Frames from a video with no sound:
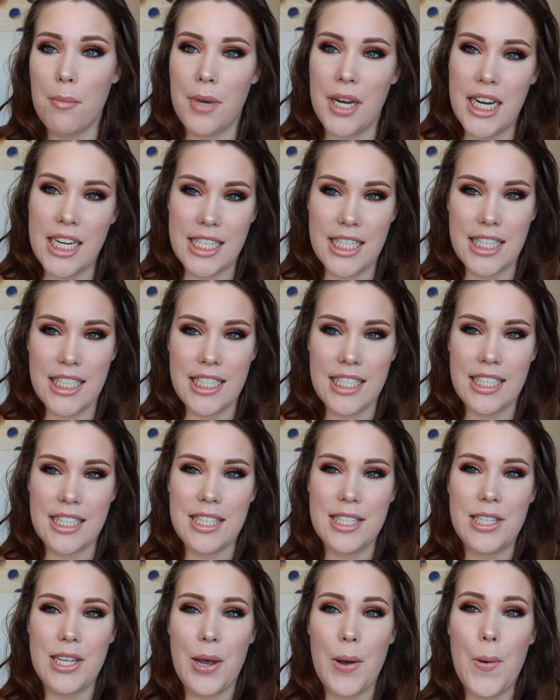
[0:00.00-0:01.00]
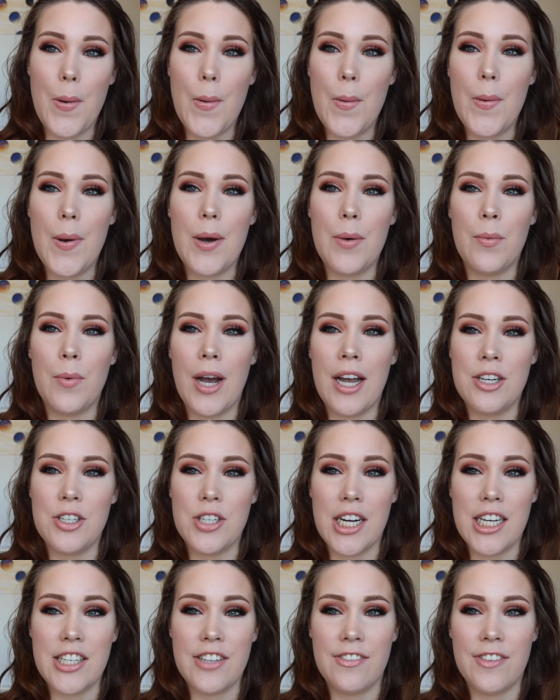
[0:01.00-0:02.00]
but I didn't. So I
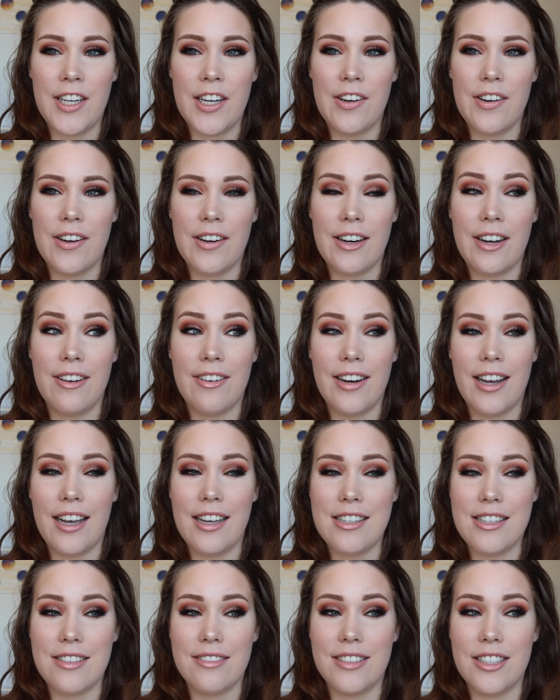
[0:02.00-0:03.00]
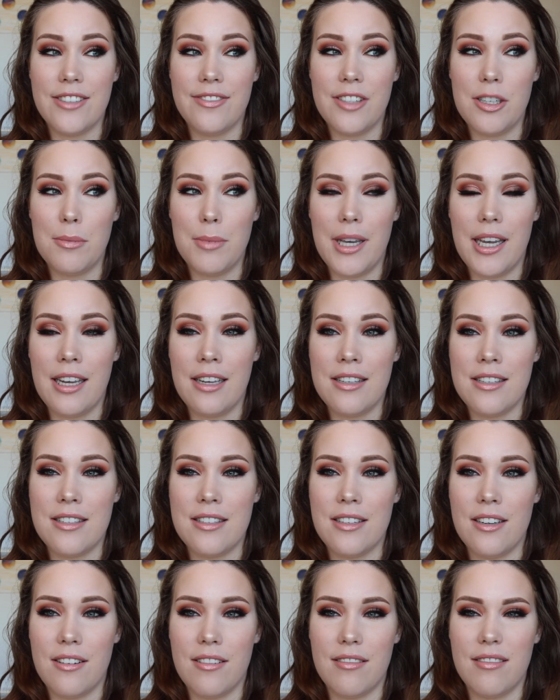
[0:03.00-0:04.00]
tried to figure it out as I was filming.
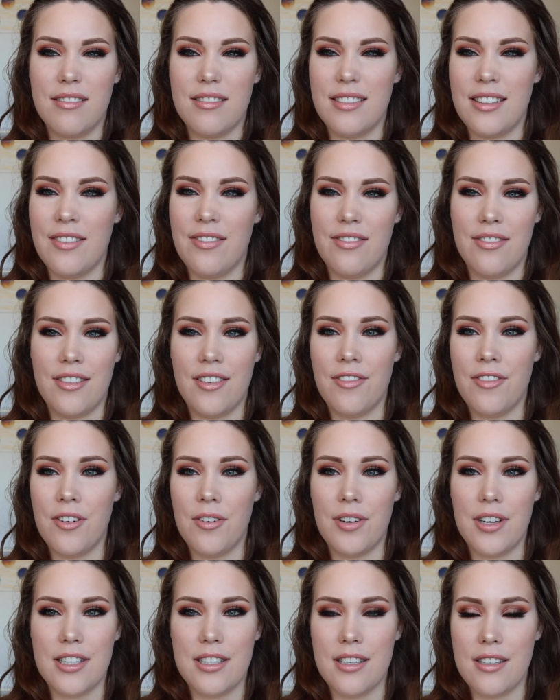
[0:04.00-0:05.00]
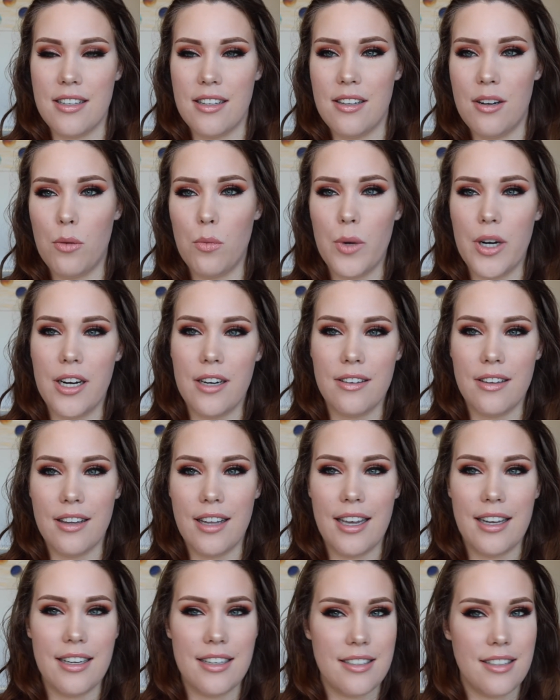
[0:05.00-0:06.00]
So if the focus is a little weird, the
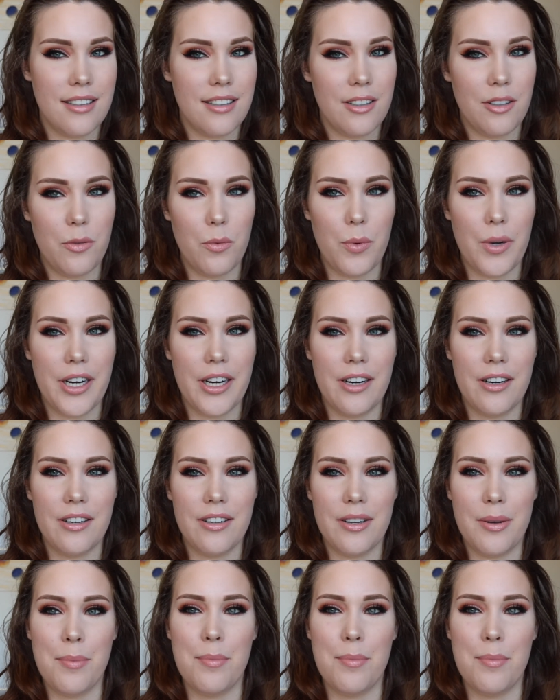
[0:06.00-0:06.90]
lighting's a little weird,